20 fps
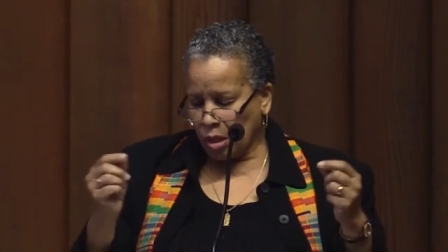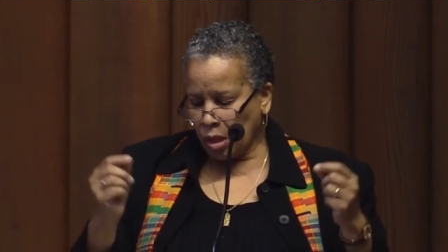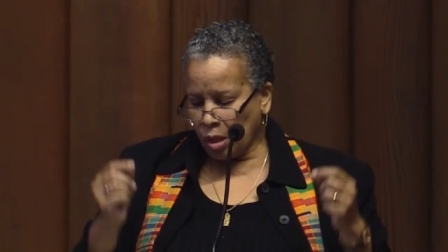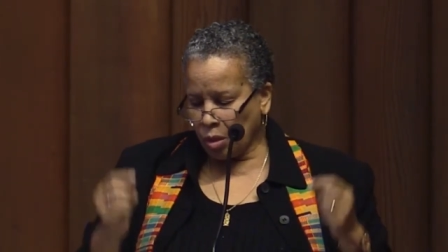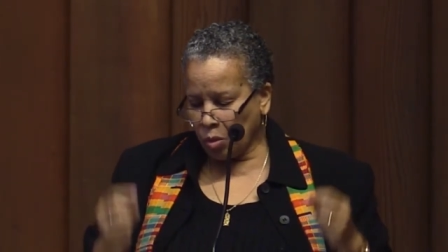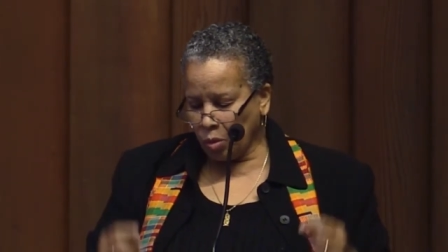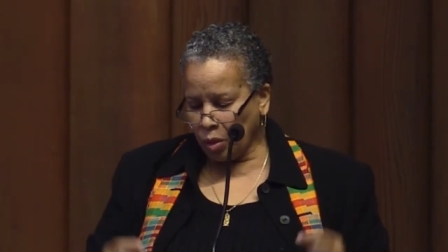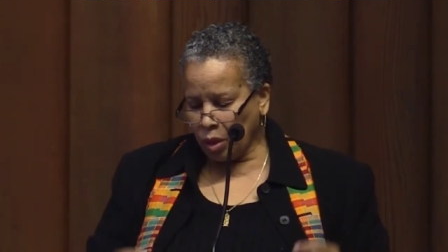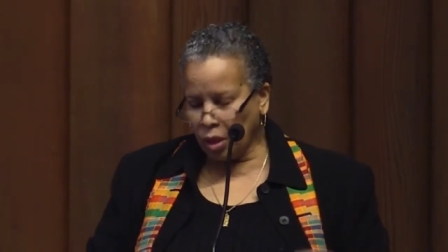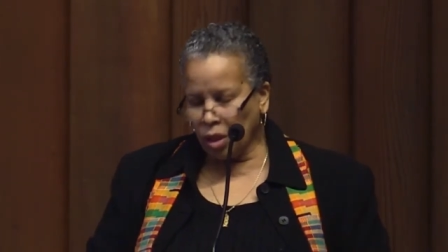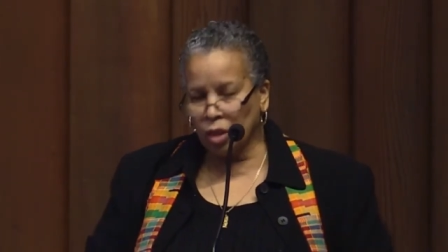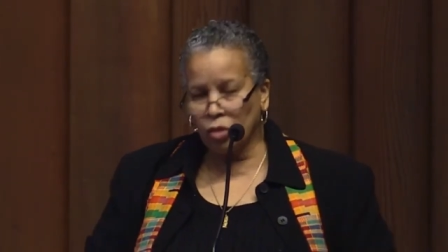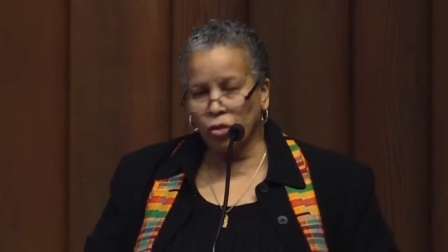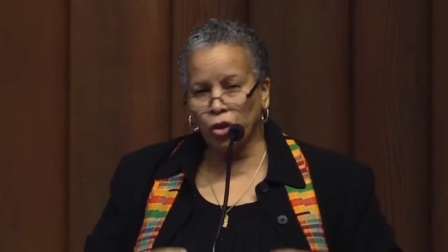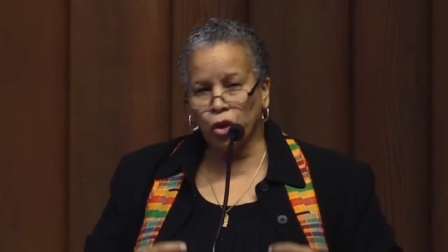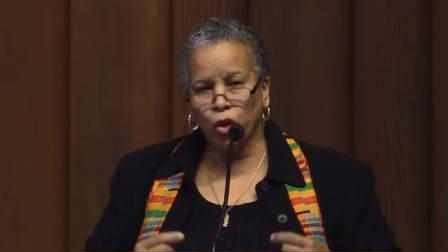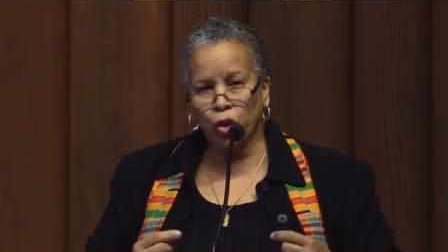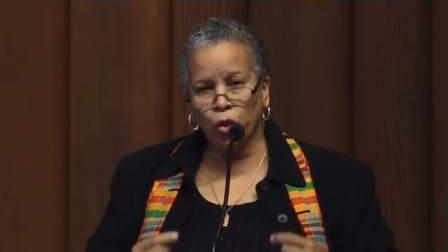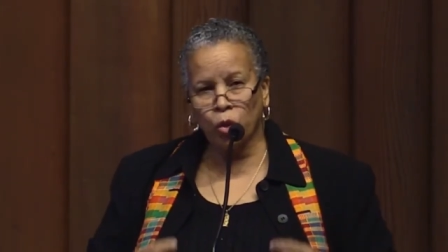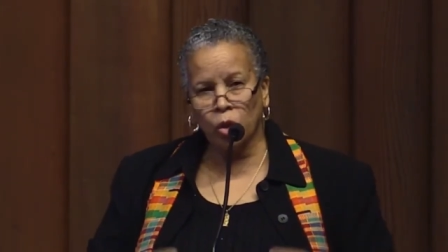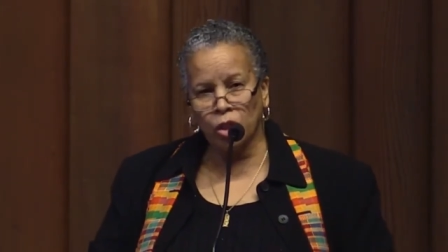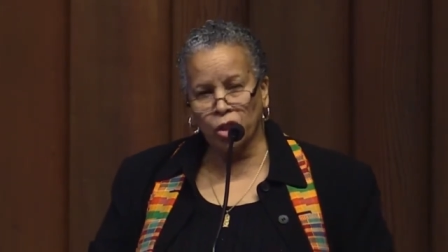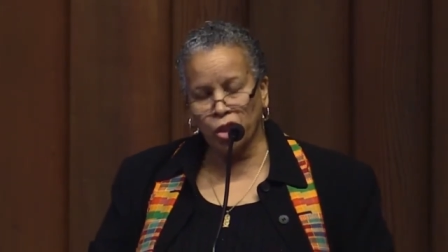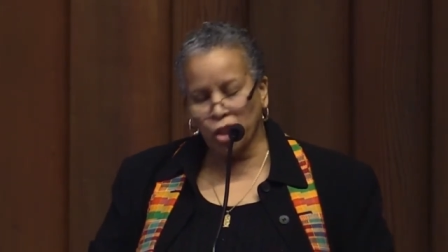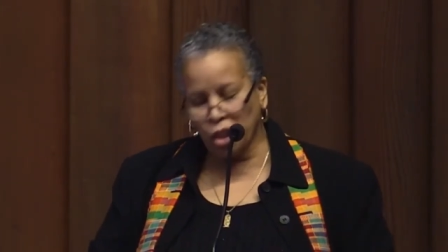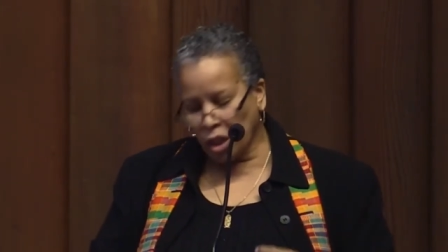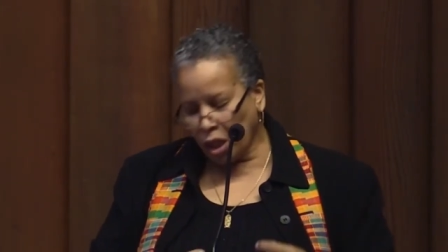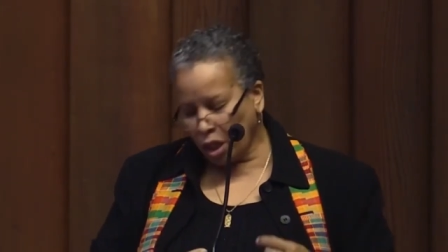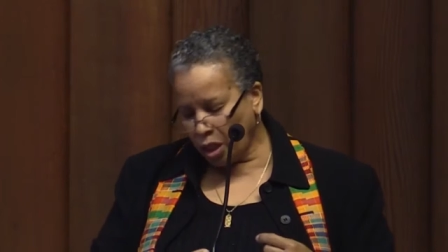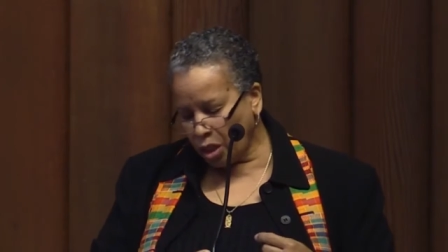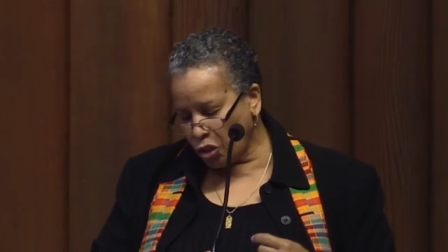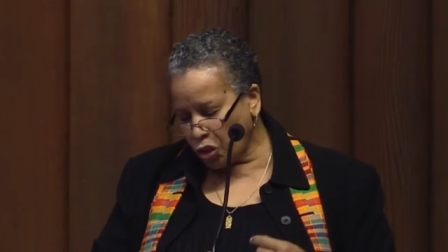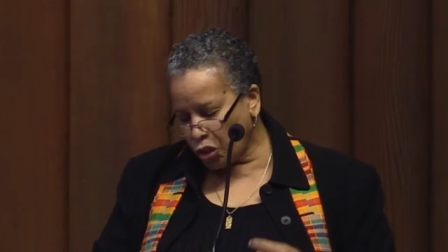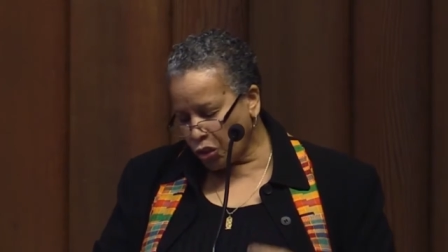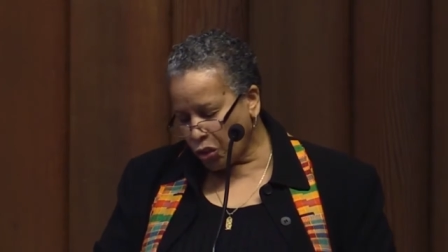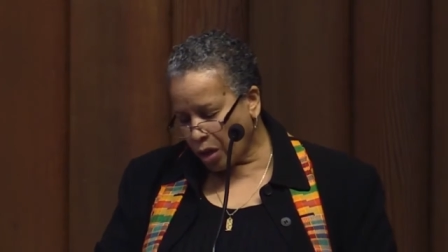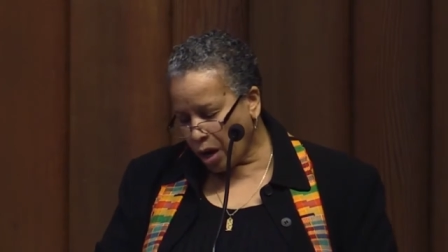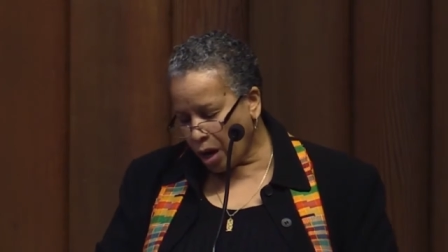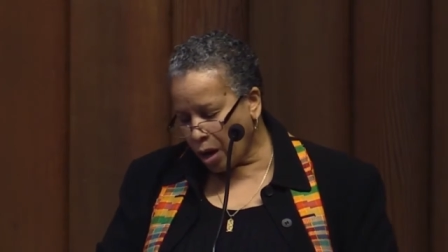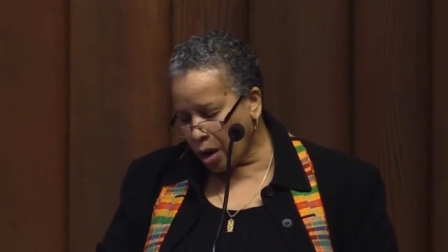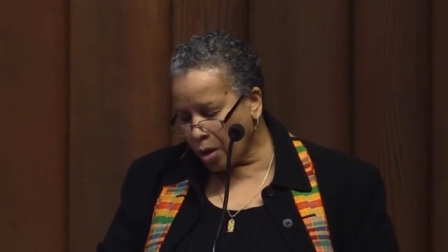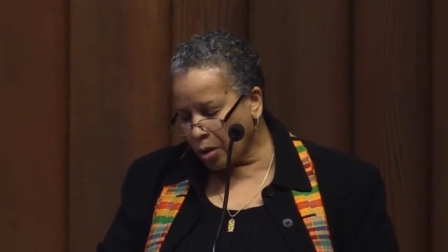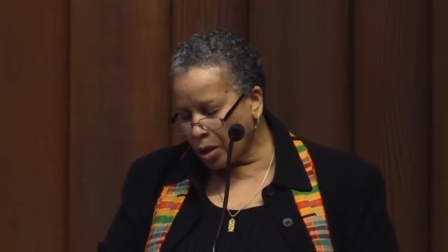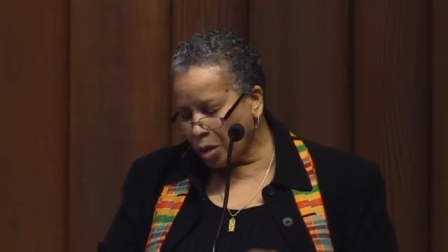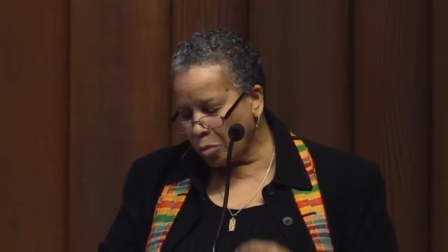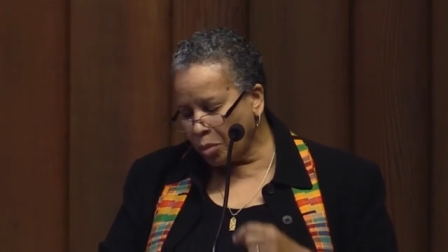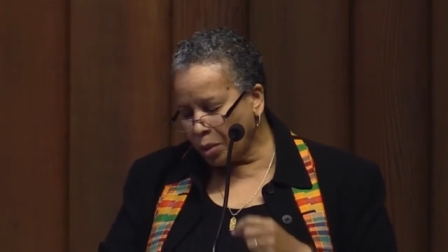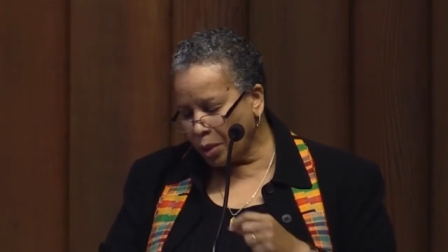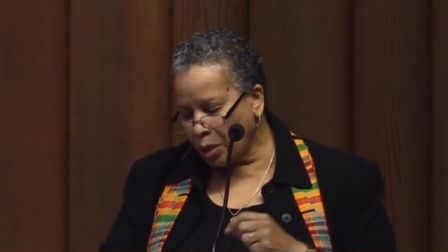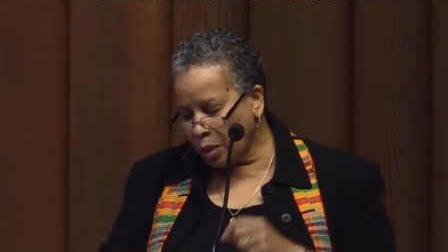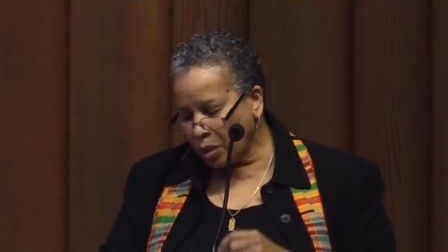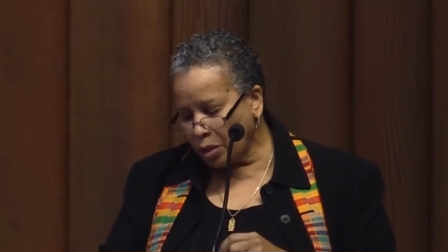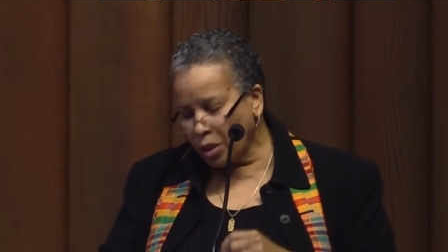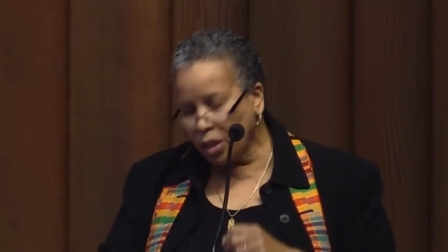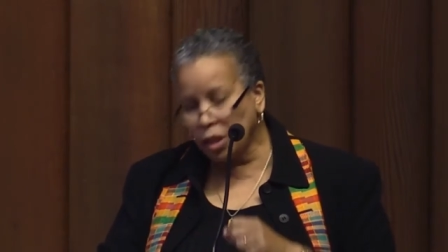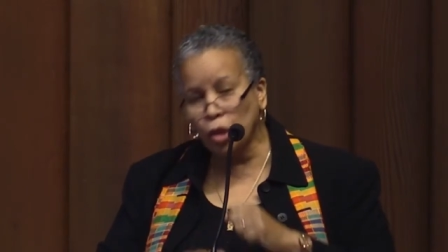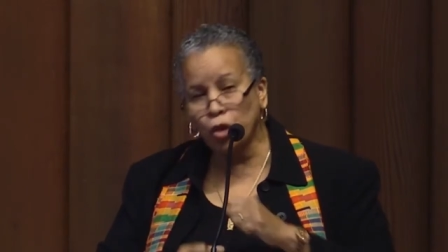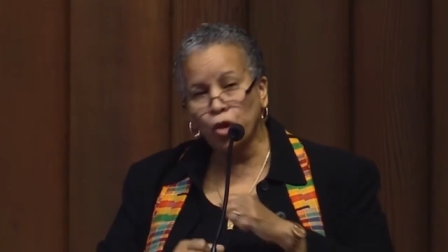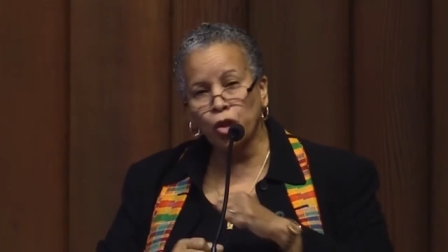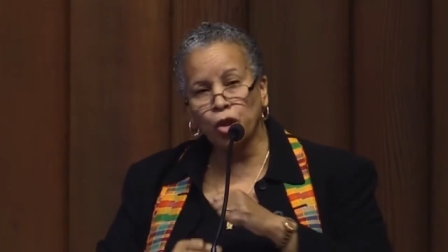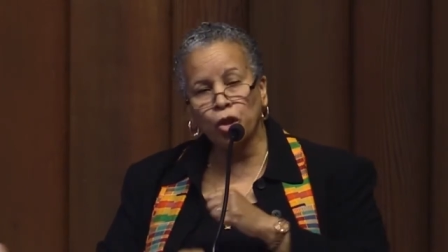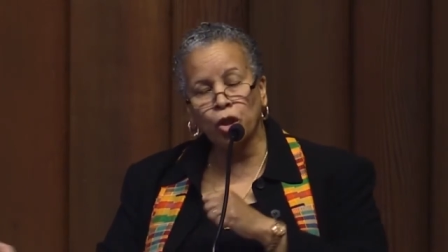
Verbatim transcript: that we have shortchanged our ability